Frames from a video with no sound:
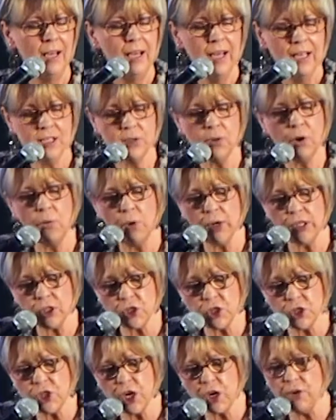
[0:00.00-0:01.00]
And so I want to
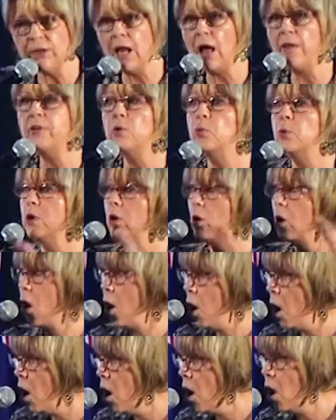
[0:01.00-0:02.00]
share, now that we are
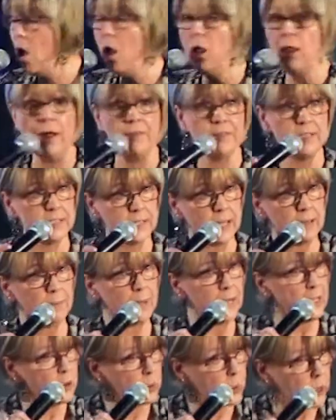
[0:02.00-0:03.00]
all on the same
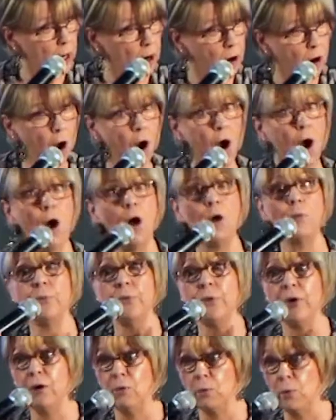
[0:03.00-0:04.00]
page, we are all
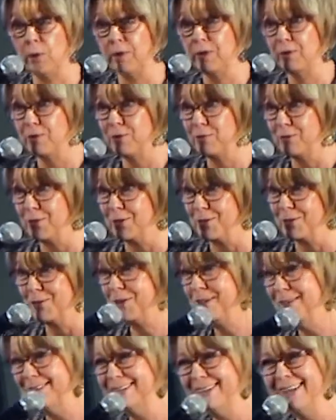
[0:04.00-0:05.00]
prayer warriors for
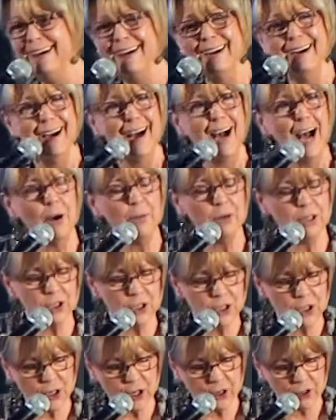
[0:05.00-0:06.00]
Israel, I want to
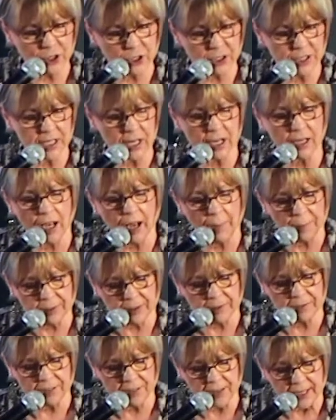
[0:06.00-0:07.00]
share just a couple
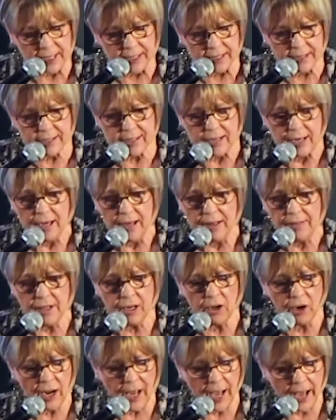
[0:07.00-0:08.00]
of things that
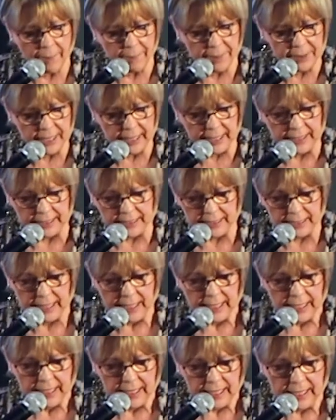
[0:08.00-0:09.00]
are happening
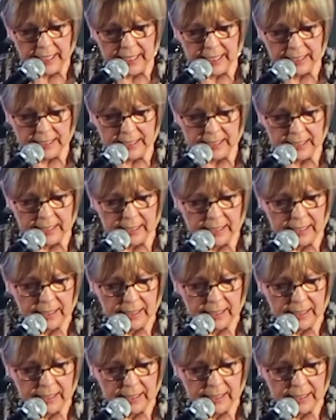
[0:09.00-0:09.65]
in